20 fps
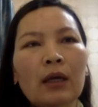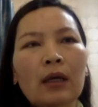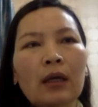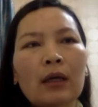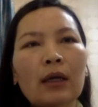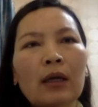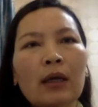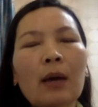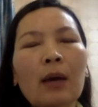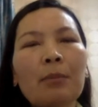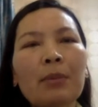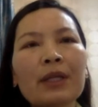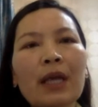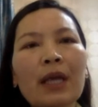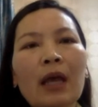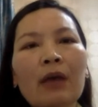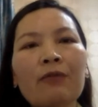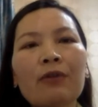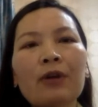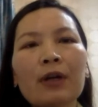a company
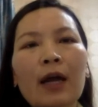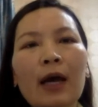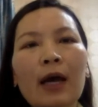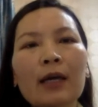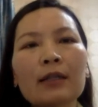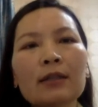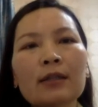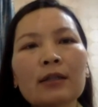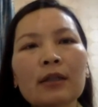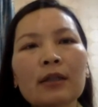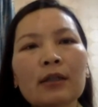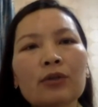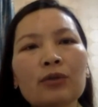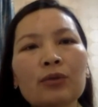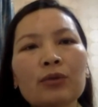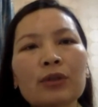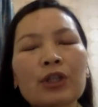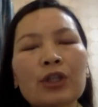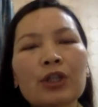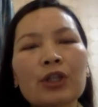have a right to
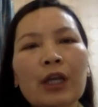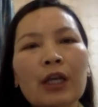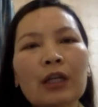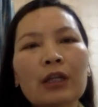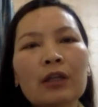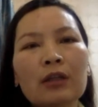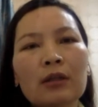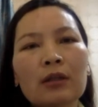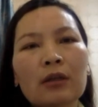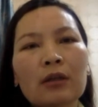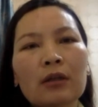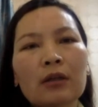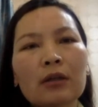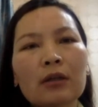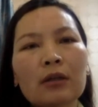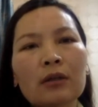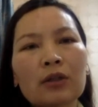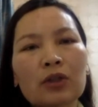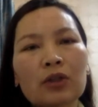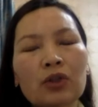initiate
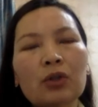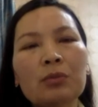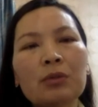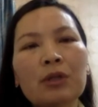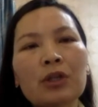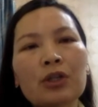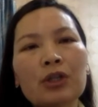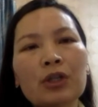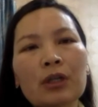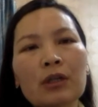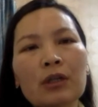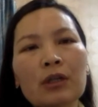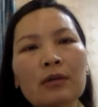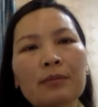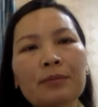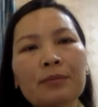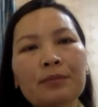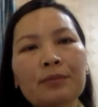the termination.